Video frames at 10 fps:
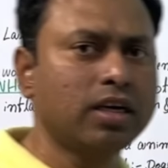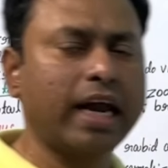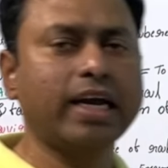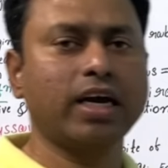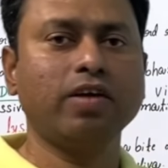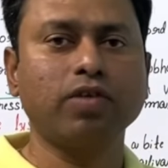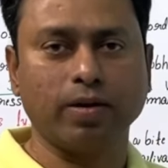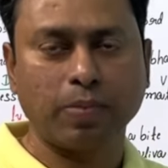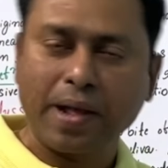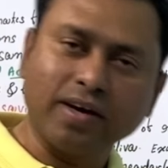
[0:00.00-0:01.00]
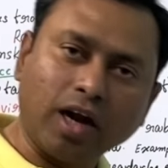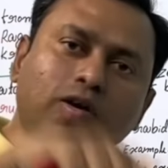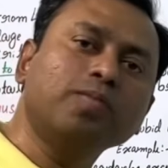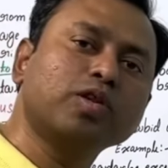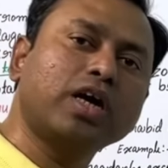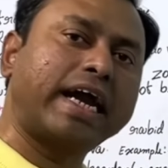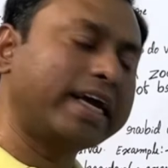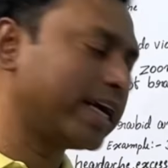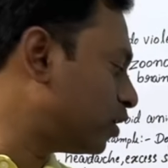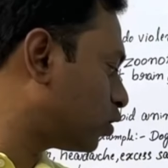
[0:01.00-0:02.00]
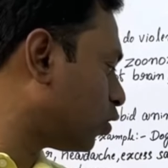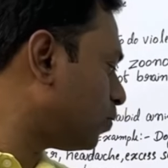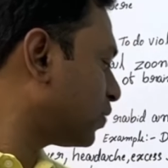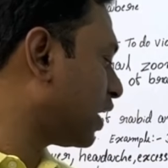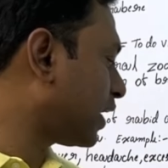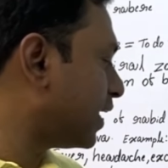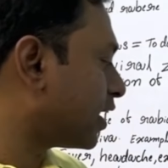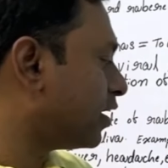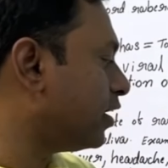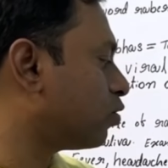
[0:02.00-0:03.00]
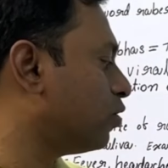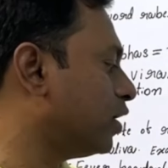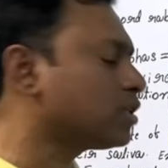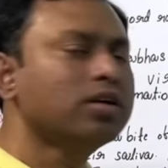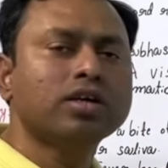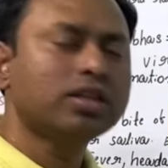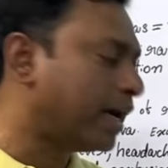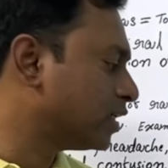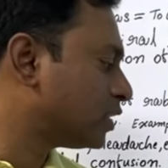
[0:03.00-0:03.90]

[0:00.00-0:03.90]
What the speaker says: category 1. Now come to the category 2. The category 2 is, that is